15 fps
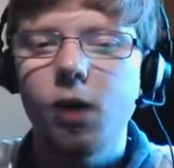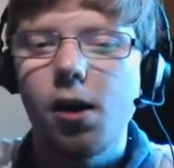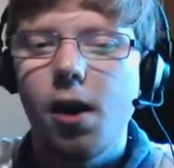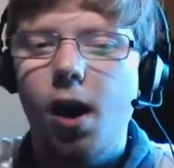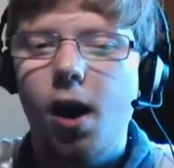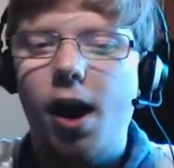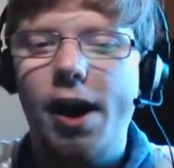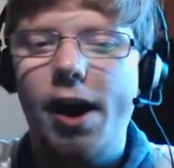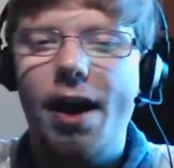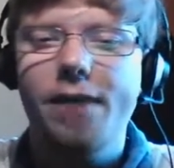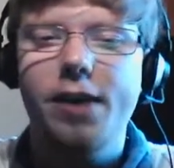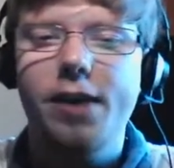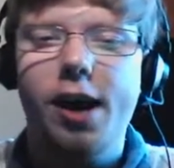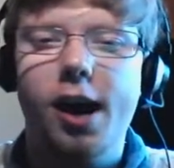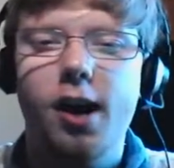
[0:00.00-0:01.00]
I have a
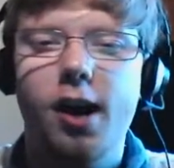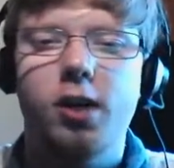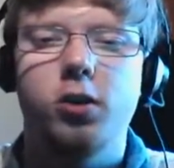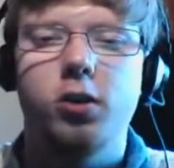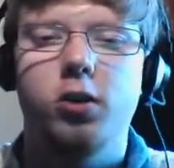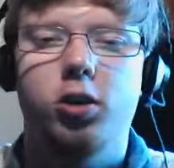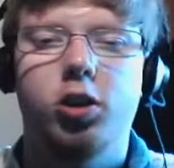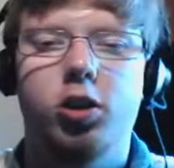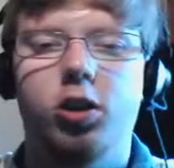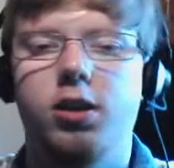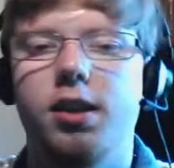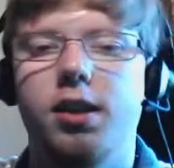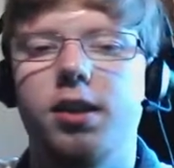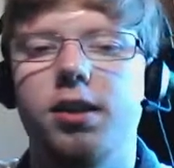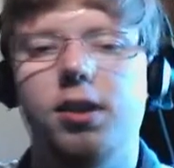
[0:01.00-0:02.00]
hunch
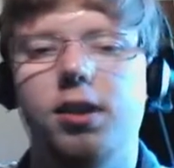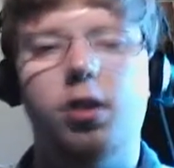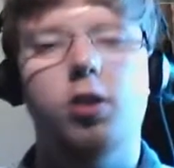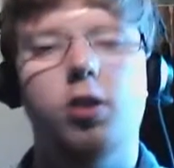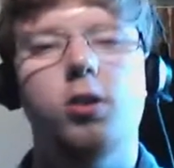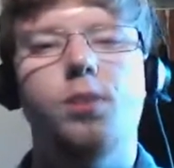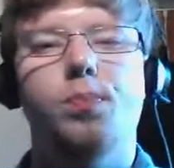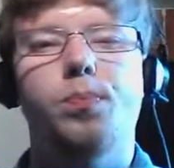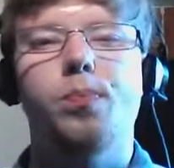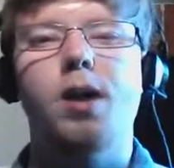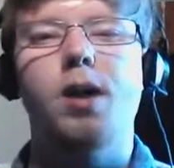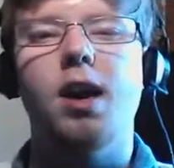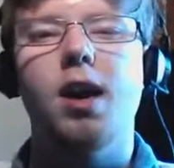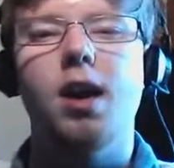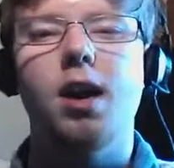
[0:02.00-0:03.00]
that this could
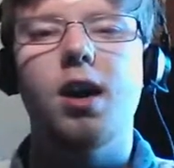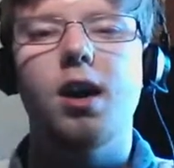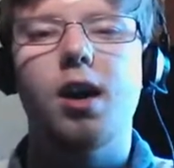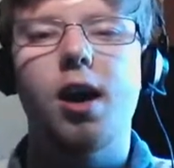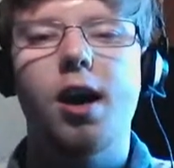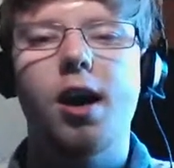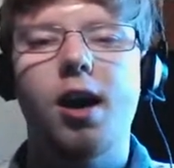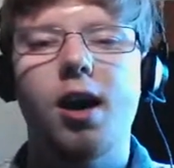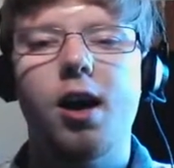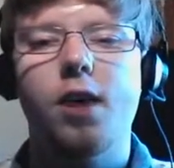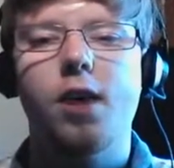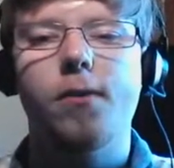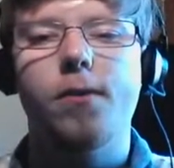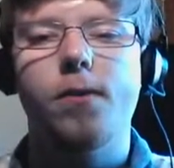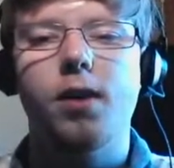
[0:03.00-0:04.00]
be a
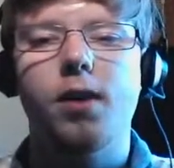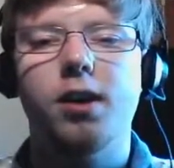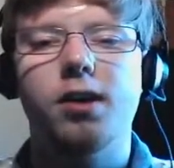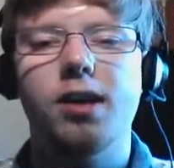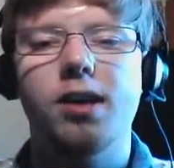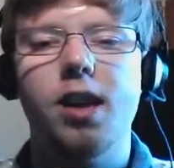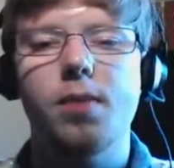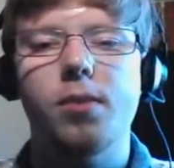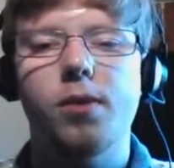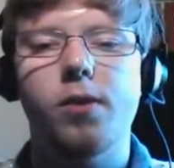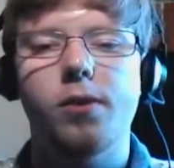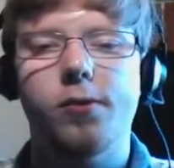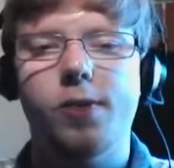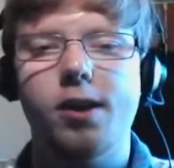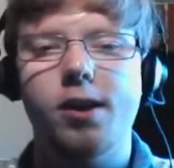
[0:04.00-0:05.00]
team of a
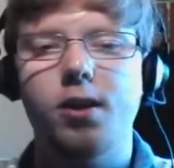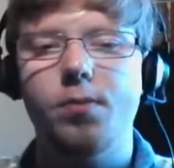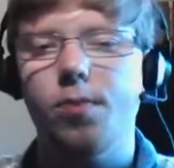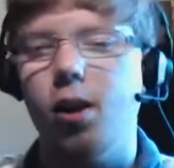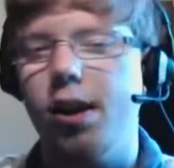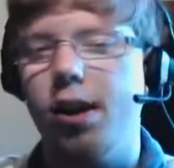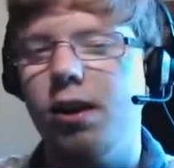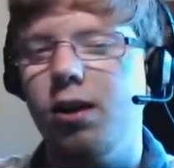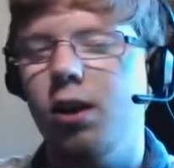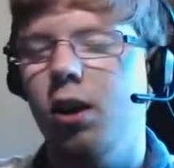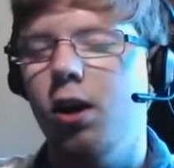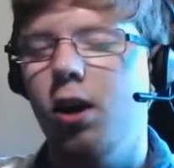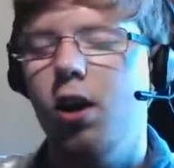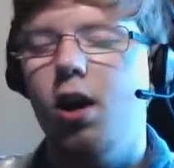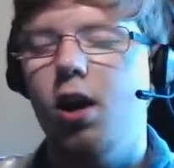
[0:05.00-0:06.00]
friend of mine.
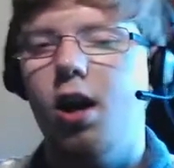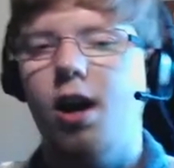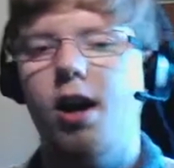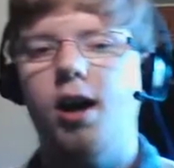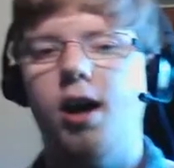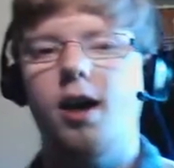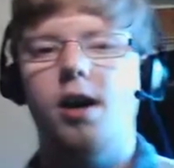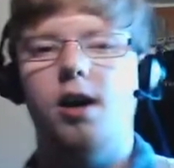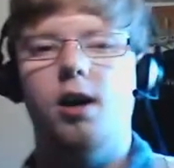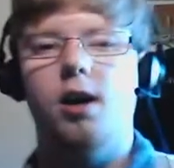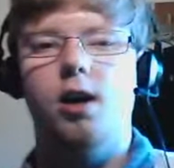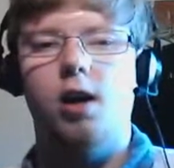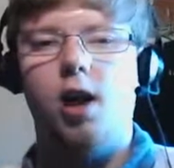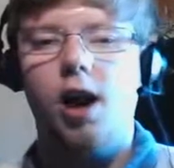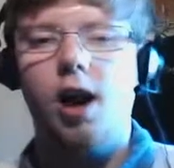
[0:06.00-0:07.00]

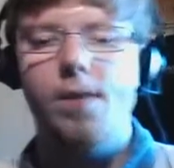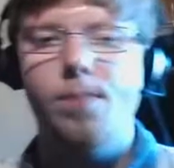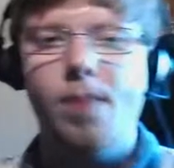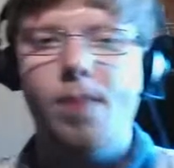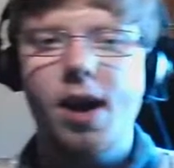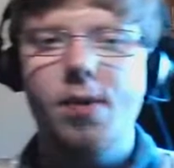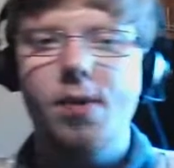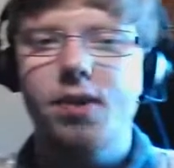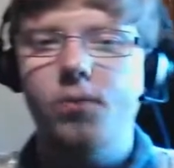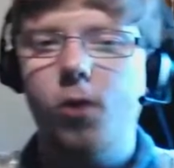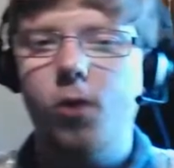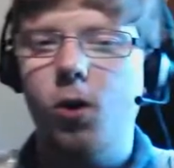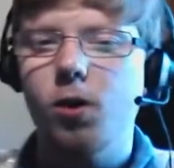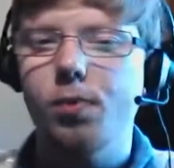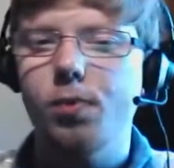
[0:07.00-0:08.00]
I may be
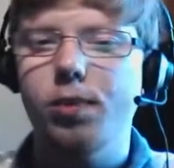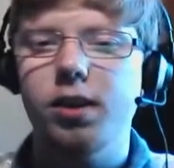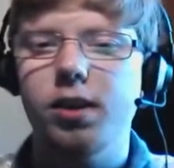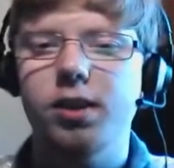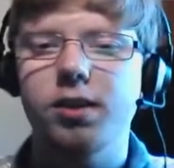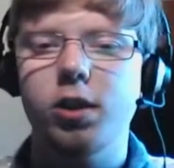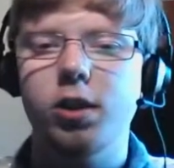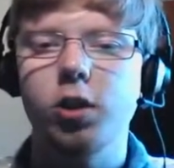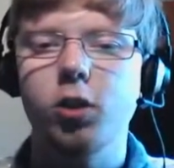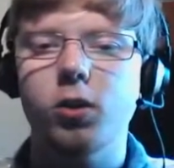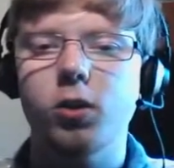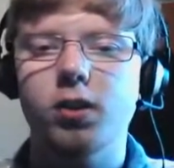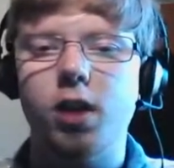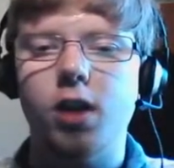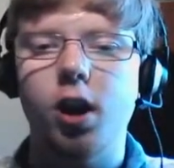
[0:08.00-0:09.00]
wrong, but this
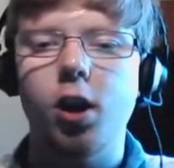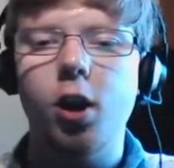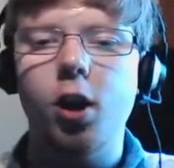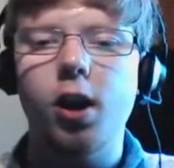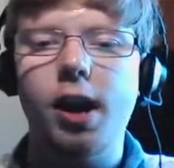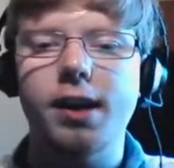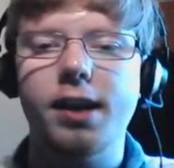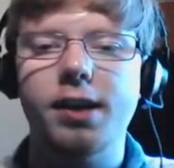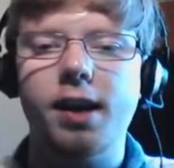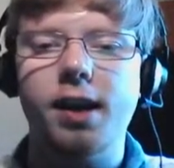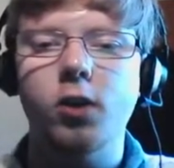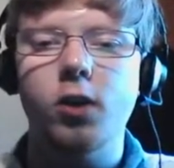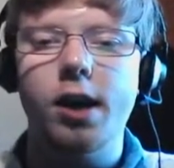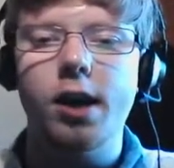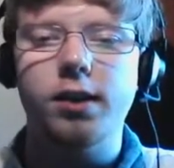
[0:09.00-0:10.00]
looks a lot like Daniel
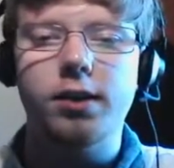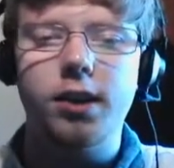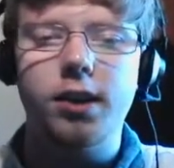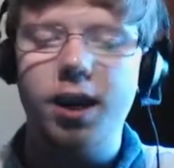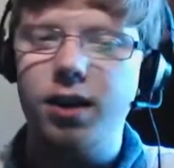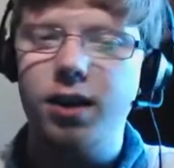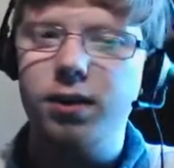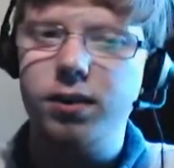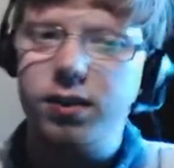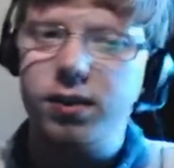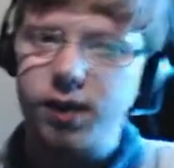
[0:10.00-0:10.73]
Etstekin's